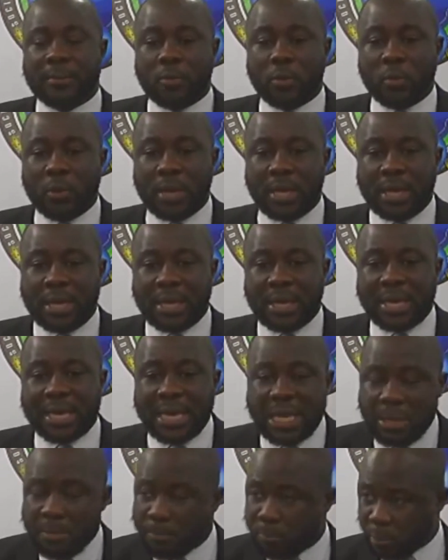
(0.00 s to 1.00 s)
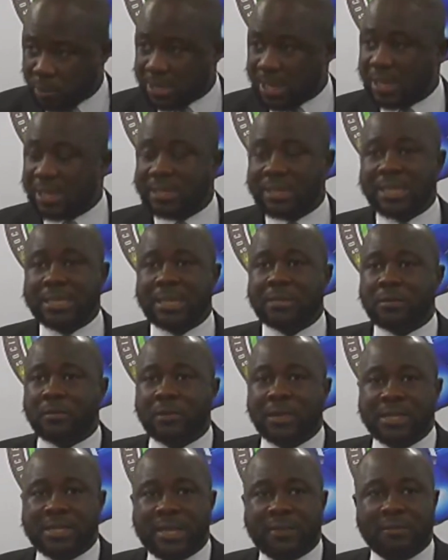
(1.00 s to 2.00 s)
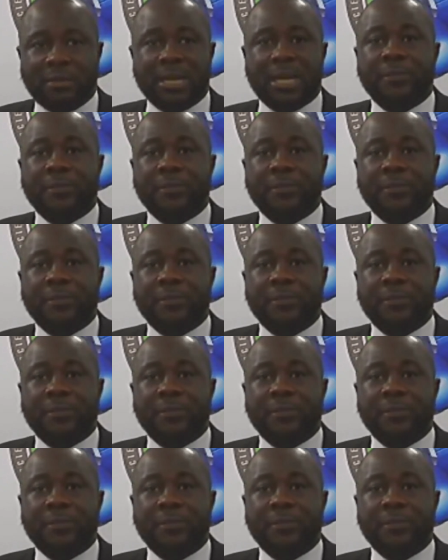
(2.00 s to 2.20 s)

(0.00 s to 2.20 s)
way important in terms of the travel,